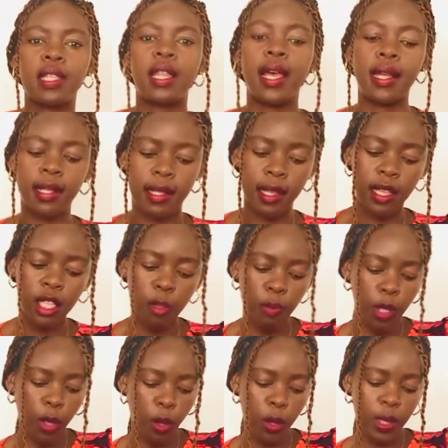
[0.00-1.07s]
license
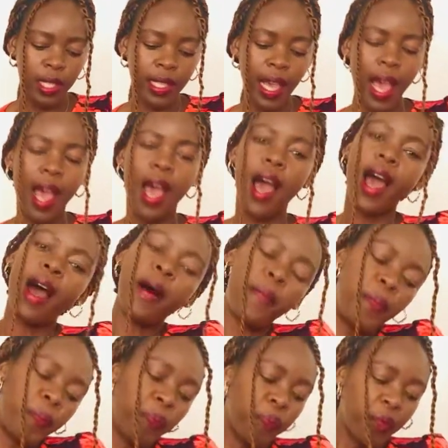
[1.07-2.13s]
because
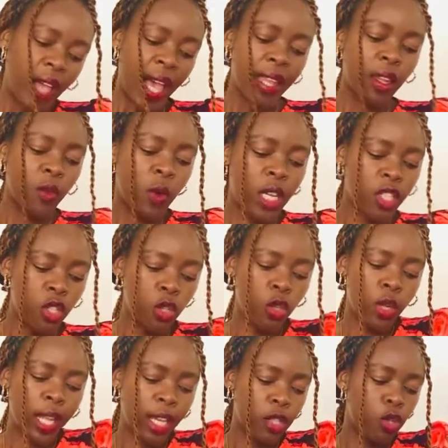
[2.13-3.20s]
I didn't want, you know, like